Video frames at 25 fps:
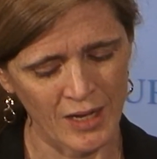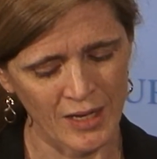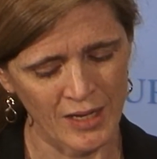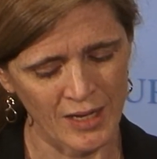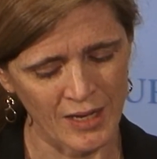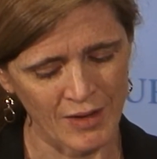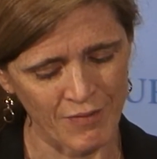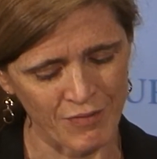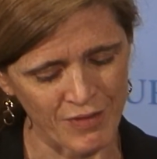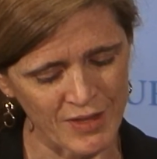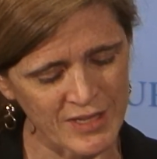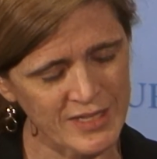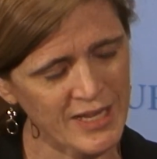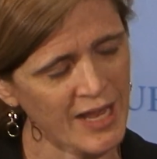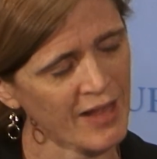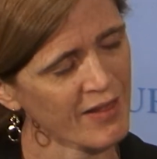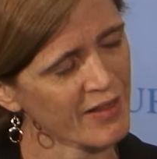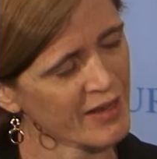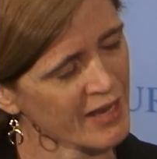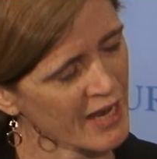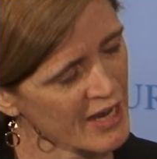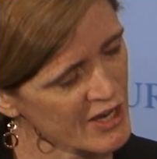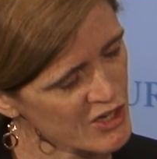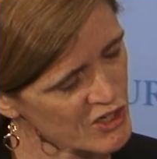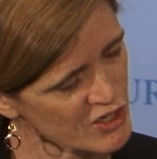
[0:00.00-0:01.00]
if these
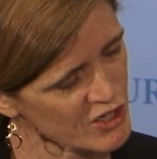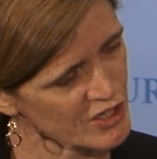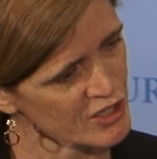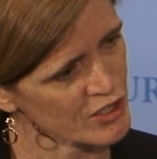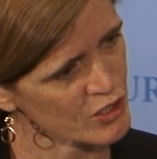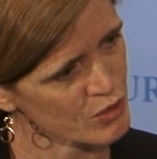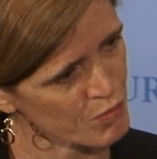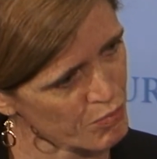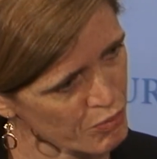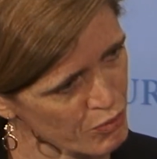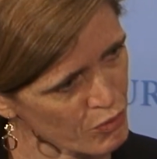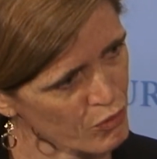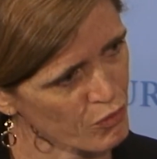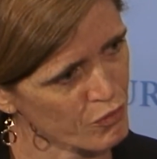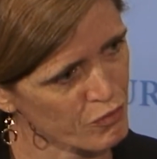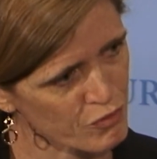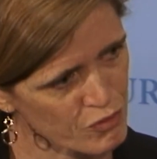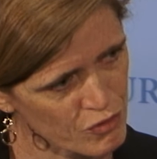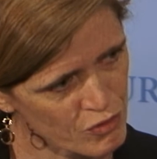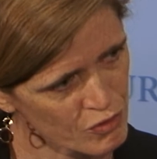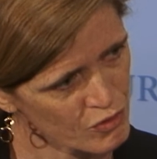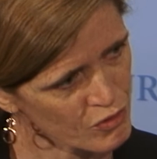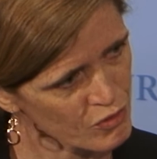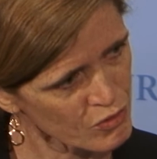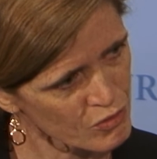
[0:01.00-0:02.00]
allegations prove
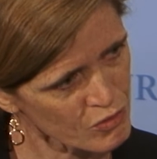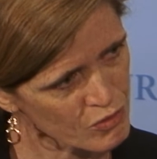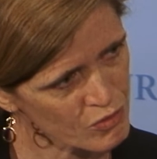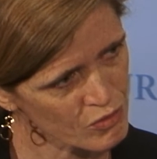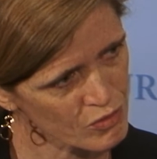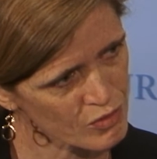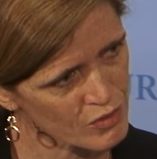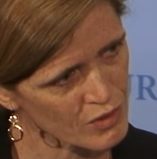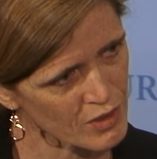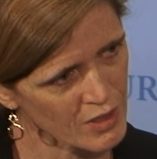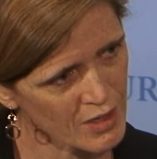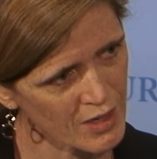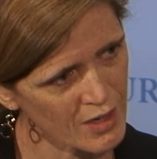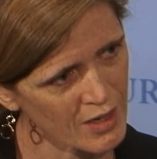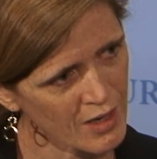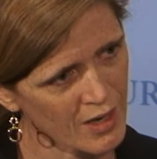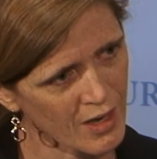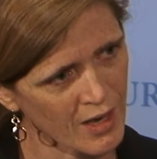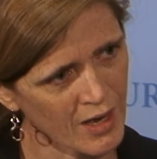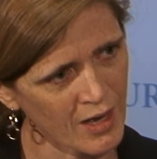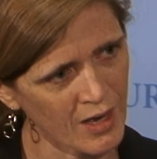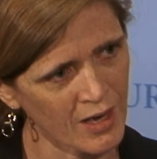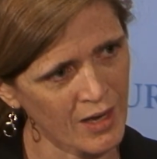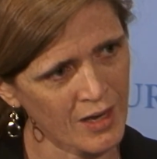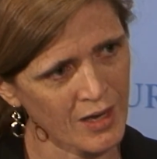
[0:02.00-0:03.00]
true,
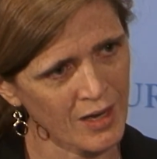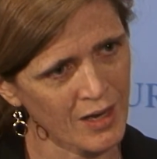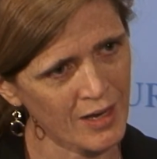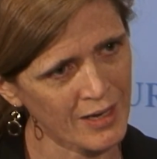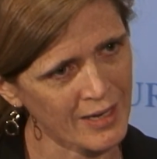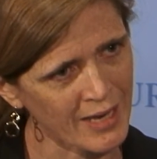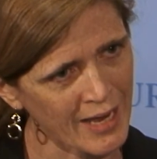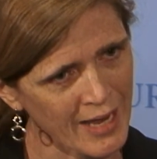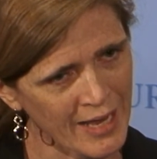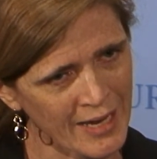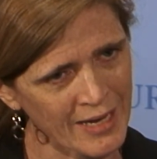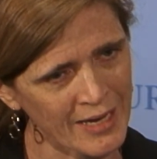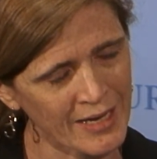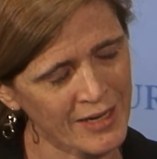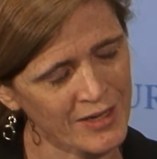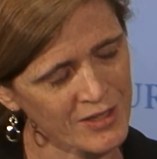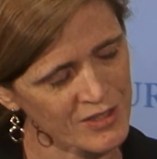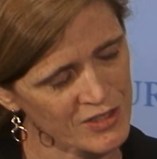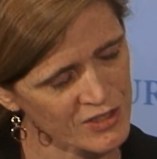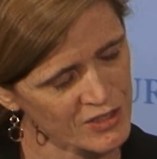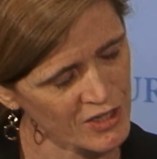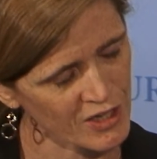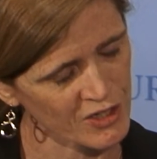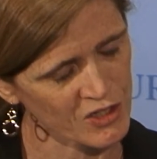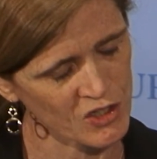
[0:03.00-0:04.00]
again, it is
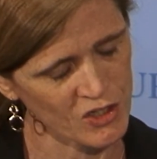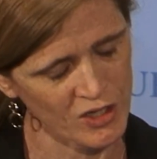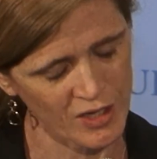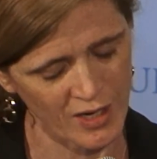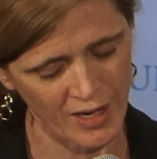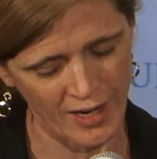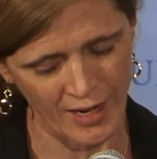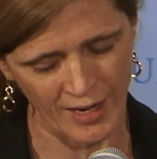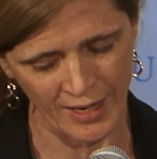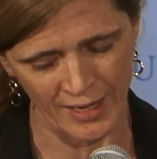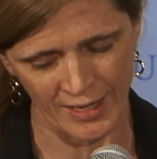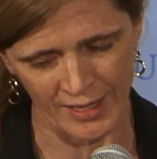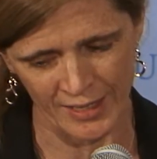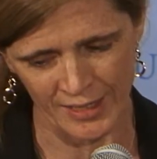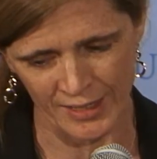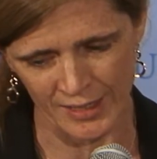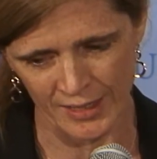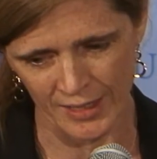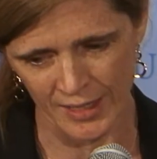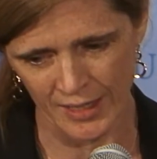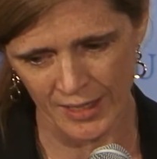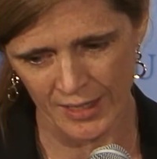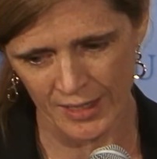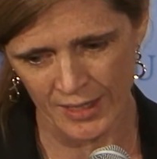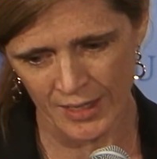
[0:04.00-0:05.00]
such
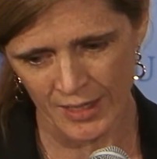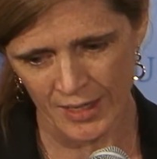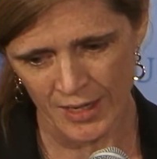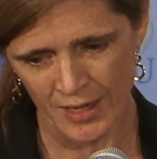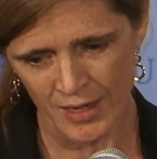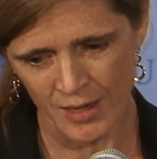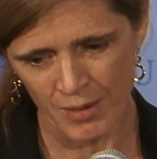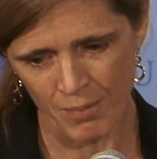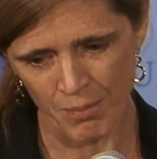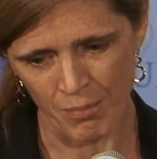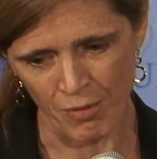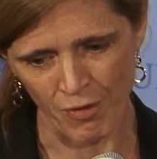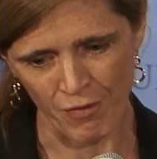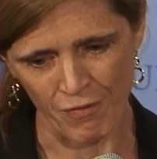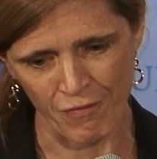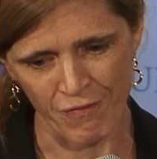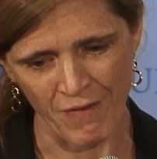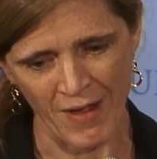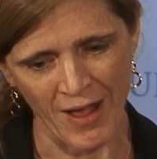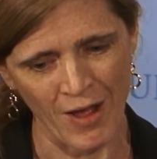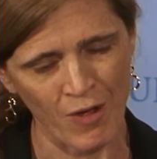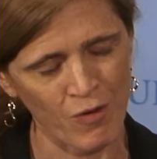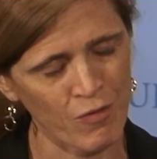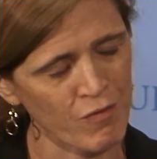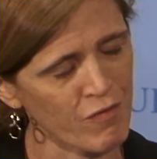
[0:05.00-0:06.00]
a
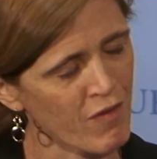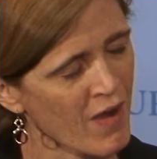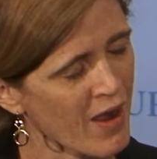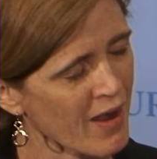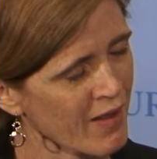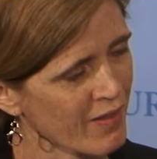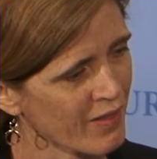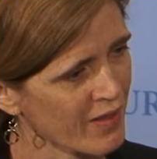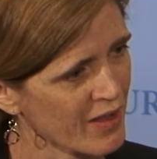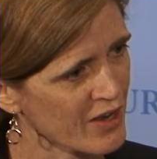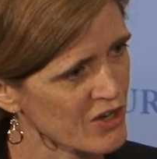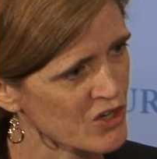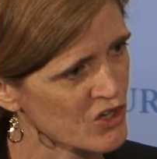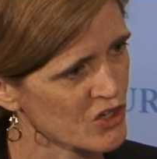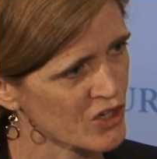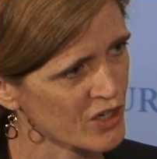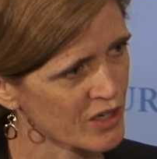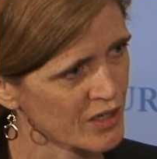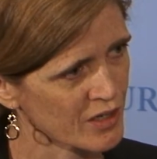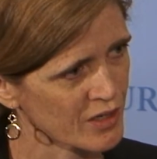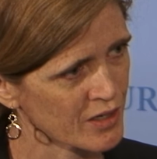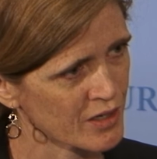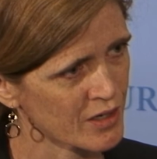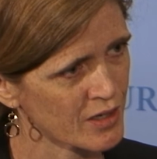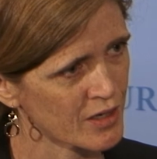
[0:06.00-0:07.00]
profound
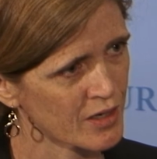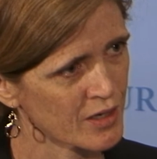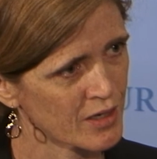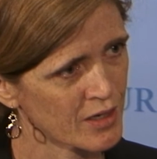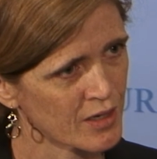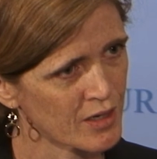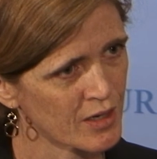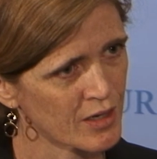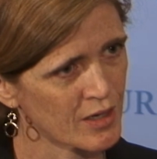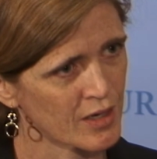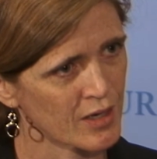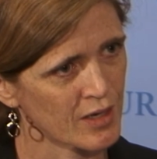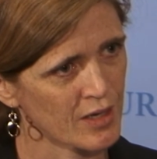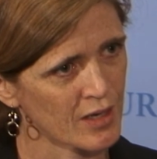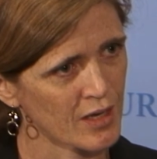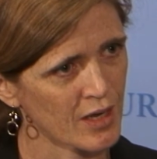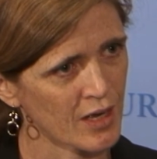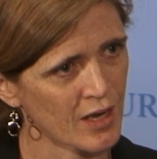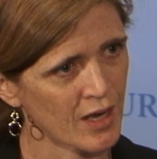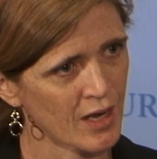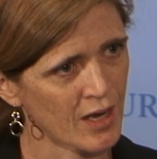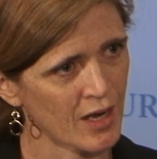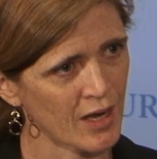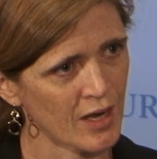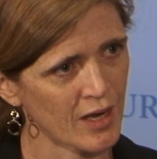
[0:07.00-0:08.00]
violation,
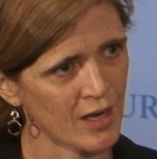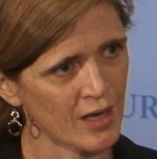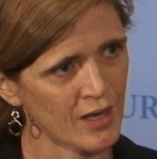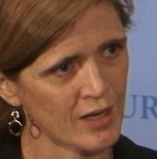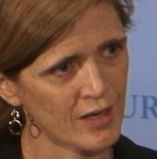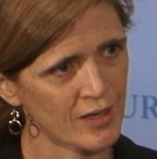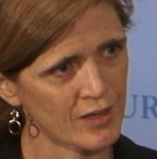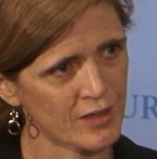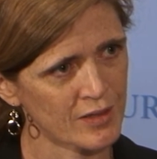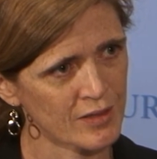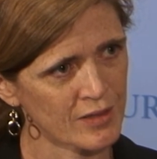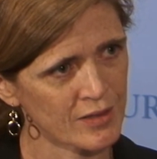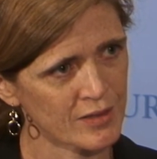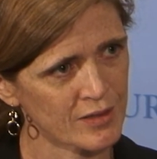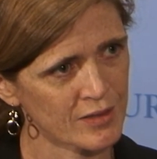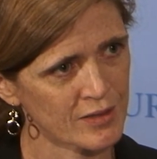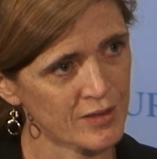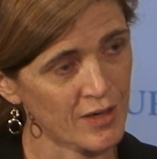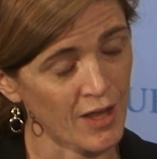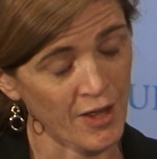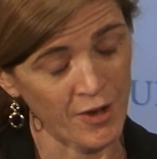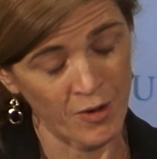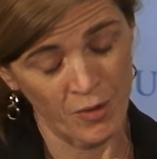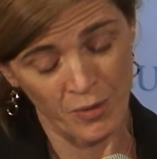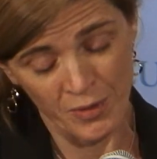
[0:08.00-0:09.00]

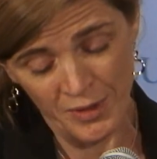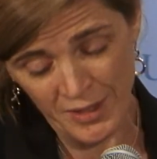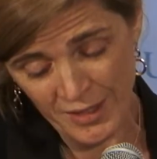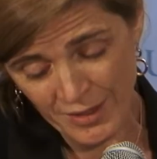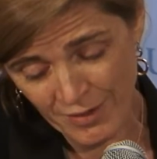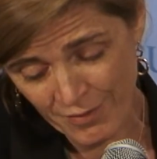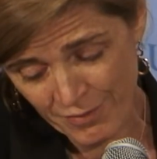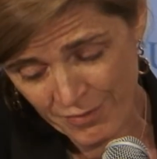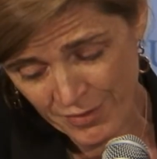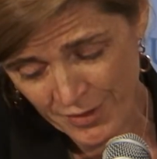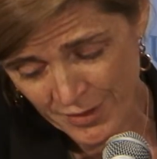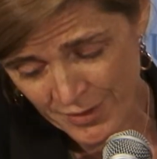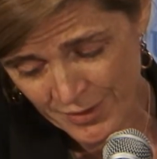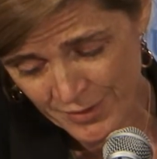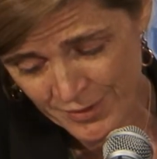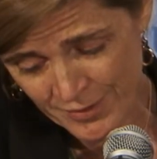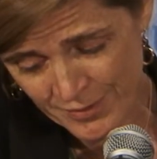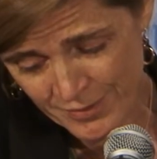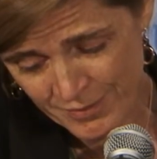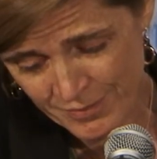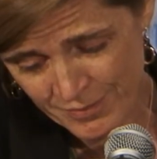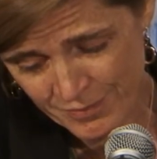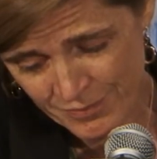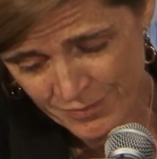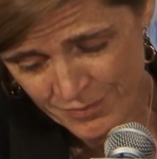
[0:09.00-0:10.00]
not only of the
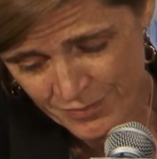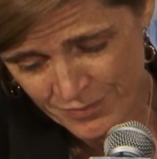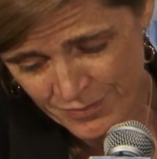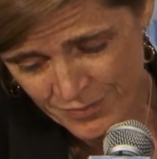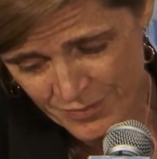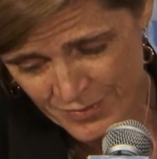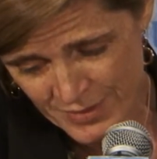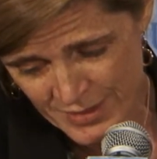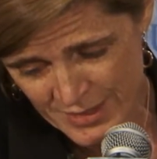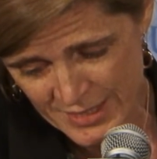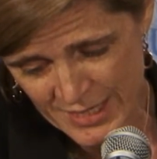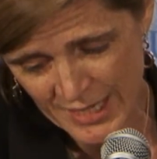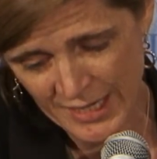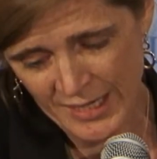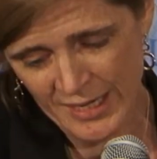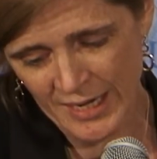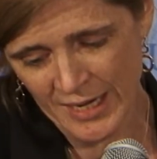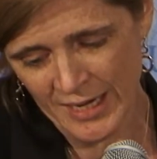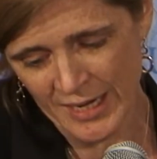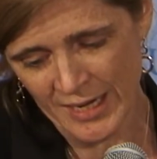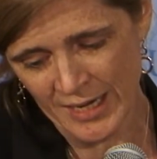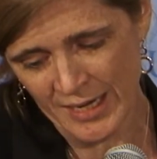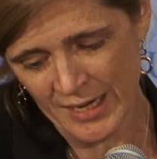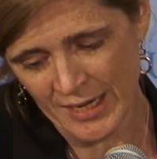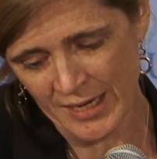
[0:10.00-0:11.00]

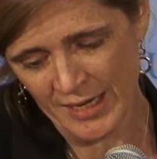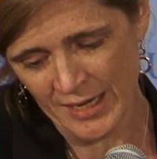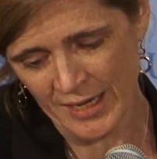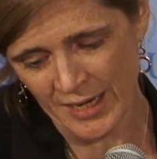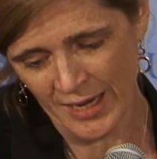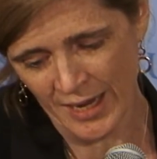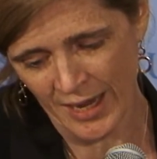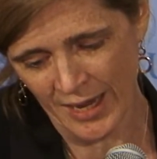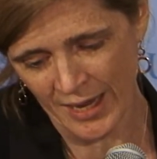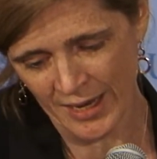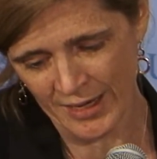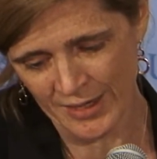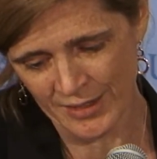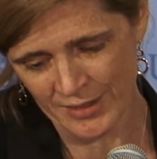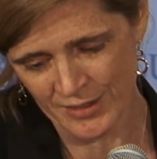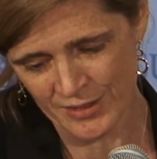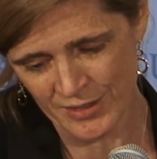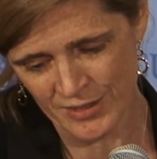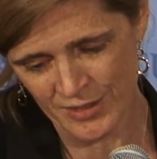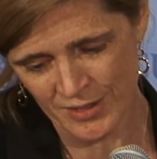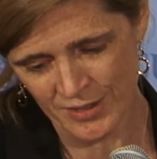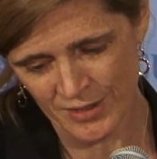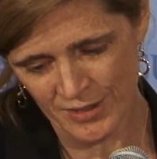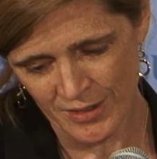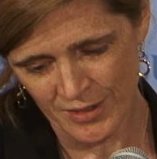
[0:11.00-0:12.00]
dignity and